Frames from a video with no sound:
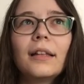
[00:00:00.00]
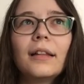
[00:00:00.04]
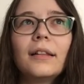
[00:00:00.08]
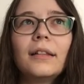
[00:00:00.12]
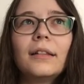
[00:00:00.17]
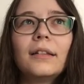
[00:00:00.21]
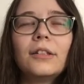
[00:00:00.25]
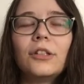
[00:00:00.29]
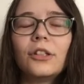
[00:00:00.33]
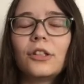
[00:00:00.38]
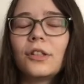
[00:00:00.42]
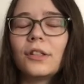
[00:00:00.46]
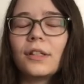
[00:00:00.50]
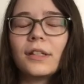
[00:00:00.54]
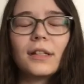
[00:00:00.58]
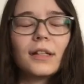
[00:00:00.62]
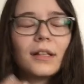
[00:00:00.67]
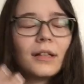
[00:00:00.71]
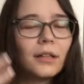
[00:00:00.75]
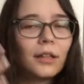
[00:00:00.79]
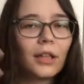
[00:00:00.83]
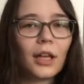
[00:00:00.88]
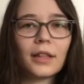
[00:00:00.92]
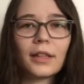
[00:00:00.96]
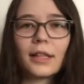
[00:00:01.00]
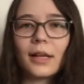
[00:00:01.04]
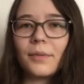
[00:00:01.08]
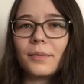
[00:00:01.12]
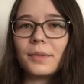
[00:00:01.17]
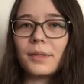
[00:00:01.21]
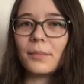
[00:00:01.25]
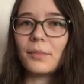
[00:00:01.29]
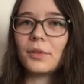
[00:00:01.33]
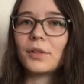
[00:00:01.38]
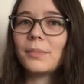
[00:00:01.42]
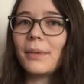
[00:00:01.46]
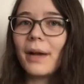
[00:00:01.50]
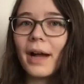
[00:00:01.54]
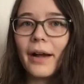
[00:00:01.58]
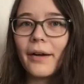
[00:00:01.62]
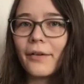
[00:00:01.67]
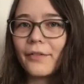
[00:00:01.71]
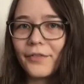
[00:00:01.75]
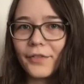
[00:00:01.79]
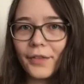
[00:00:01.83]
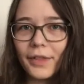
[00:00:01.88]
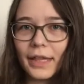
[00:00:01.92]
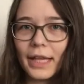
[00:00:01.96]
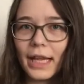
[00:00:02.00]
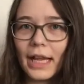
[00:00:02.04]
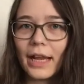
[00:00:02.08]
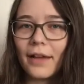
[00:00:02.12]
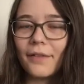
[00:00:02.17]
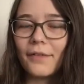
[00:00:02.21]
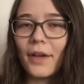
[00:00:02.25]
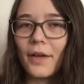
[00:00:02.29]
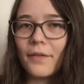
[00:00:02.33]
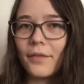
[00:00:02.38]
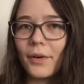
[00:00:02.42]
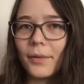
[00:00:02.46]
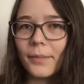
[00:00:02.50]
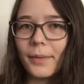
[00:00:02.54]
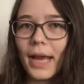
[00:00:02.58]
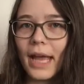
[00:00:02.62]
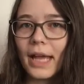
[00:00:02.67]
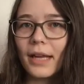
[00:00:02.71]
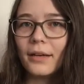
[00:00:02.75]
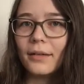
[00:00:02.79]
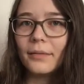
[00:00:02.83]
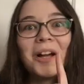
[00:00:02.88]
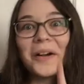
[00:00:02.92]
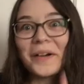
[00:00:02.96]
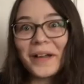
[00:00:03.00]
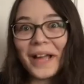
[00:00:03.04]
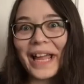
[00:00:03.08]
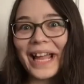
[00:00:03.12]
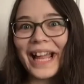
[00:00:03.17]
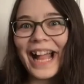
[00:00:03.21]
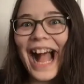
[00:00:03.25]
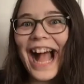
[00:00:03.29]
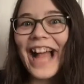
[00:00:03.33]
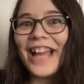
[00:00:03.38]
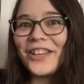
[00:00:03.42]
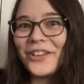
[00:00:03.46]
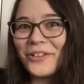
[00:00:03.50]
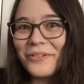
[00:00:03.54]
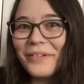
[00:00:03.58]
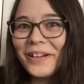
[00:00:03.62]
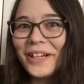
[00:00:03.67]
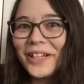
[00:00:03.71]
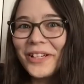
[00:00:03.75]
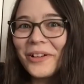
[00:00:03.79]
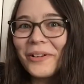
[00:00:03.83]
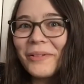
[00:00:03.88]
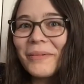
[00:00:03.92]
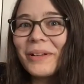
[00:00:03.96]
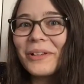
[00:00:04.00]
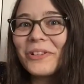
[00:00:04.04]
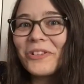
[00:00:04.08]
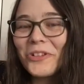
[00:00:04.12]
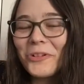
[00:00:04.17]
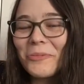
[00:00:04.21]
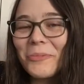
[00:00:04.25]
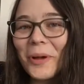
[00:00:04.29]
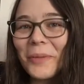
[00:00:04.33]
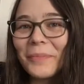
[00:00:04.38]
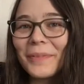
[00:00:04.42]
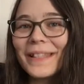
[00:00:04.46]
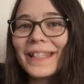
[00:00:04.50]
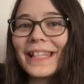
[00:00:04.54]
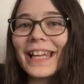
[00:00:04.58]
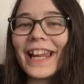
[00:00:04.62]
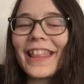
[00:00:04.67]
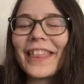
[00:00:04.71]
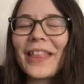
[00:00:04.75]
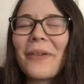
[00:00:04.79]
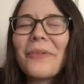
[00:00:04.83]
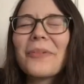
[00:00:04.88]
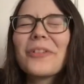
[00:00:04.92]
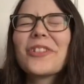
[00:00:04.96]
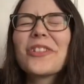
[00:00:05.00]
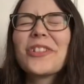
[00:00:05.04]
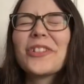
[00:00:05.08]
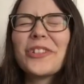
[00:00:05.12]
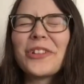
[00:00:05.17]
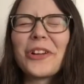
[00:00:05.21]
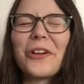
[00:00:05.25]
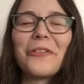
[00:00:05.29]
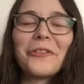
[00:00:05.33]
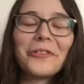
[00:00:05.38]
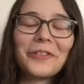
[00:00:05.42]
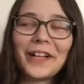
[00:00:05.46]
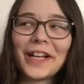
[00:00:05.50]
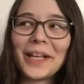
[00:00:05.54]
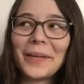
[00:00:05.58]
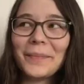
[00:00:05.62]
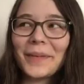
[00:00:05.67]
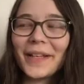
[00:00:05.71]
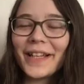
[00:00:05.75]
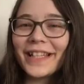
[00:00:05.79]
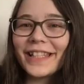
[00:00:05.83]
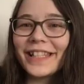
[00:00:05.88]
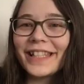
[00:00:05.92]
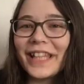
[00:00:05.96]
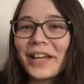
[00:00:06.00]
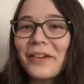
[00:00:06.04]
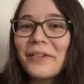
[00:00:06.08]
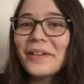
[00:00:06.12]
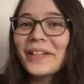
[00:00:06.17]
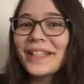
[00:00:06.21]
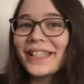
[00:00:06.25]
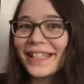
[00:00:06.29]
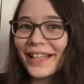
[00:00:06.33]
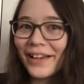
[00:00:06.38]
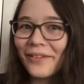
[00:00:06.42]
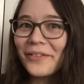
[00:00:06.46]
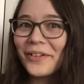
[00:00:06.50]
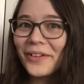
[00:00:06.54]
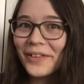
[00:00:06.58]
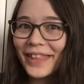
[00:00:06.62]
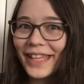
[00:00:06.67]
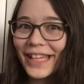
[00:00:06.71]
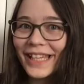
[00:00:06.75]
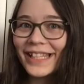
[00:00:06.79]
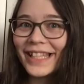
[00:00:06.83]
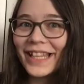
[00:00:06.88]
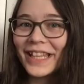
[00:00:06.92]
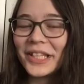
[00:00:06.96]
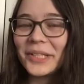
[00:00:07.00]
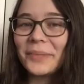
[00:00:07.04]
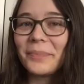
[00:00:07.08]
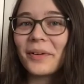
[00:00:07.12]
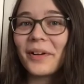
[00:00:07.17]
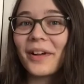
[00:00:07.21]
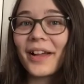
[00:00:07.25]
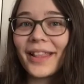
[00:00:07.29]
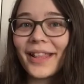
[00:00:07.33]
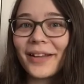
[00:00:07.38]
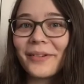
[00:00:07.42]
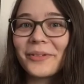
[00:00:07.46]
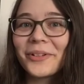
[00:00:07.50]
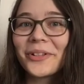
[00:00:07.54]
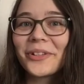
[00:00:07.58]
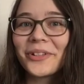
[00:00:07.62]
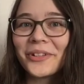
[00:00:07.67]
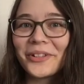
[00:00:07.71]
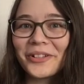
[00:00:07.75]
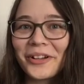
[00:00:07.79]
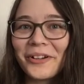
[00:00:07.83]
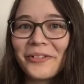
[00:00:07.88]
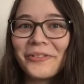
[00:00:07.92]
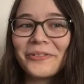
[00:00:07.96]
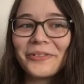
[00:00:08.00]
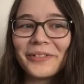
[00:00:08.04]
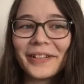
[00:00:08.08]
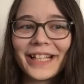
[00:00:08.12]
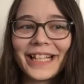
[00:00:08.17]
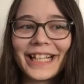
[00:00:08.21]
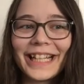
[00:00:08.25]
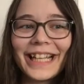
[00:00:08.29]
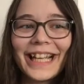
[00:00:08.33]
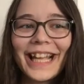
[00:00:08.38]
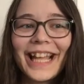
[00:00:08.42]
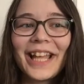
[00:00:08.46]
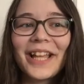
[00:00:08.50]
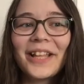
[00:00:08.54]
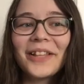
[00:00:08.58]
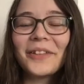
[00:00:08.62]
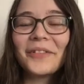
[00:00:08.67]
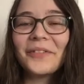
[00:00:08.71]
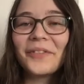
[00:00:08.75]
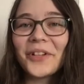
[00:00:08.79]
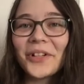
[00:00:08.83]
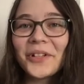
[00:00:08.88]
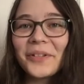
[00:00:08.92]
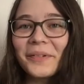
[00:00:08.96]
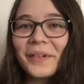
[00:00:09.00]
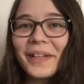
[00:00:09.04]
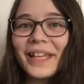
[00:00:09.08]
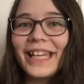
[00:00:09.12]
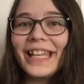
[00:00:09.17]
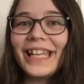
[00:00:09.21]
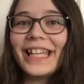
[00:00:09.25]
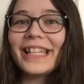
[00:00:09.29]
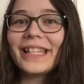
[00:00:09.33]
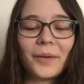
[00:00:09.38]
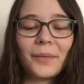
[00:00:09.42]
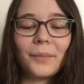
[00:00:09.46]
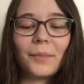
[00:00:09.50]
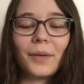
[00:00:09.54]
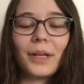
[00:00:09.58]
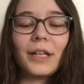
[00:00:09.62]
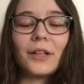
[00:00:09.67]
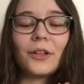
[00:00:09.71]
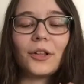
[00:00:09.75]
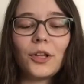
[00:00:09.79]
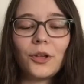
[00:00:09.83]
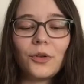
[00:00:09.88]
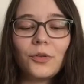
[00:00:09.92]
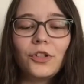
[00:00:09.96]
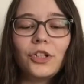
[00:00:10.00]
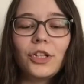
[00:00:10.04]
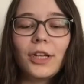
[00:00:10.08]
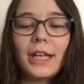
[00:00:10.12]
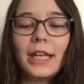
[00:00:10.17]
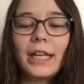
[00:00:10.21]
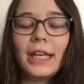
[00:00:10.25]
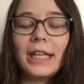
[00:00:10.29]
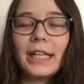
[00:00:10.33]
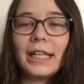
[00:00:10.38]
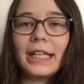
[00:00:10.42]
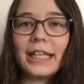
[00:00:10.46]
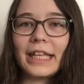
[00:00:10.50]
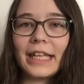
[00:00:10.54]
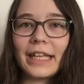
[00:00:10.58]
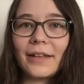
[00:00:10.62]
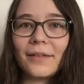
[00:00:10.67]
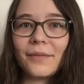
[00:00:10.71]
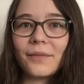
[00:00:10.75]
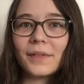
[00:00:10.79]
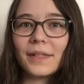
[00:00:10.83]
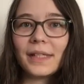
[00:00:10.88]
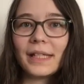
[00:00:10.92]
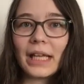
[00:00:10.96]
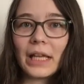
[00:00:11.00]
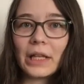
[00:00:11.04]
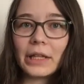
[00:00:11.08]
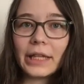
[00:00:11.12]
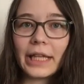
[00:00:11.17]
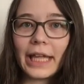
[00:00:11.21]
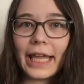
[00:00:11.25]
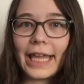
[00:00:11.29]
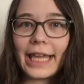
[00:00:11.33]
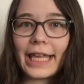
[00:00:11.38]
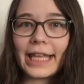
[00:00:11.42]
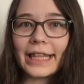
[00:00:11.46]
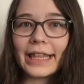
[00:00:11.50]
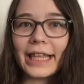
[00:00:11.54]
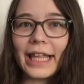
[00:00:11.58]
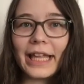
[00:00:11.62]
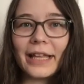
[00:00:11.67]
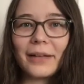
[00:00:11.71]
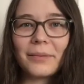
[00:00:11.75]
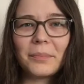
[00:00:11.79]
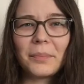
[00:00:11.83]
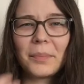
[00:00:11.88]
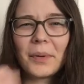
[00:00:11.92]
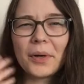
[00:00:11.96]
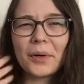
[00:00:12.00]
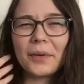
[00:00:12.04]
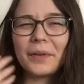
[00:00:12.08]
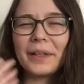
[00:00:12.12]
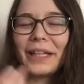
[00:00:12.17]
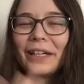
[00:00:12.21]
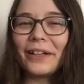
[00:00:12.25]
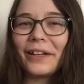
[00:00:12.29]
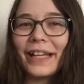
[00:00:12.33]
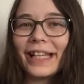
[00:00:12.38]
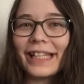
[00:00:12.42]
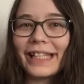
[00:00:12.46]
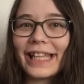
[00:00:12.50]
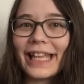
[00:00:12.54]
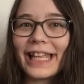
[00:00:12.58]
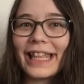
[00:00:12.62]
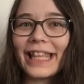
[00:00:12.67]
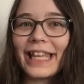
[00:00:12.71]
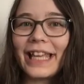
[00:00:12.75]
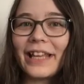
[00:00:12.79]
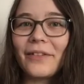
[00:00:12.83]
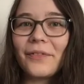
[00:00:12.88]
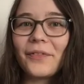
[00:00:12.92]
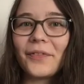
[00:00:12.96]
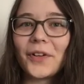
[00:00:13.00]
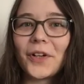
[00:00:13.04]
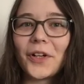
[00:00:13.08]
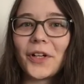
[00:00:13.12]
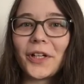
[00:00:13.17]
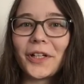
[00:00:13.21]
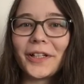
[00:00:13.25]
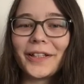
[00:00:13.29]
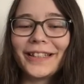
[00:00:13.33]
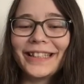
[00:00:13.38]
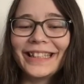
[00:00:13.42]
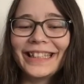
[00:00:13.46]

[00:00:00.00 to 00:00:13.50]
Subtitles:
just thought that was the most powerful thing I've ever read. Okay, I do want to talk about two moments that I thought were so funny, because there were several things in this book I thought were so funny. The first one is when Lucien gives Elaine like pearl earrings, I think, for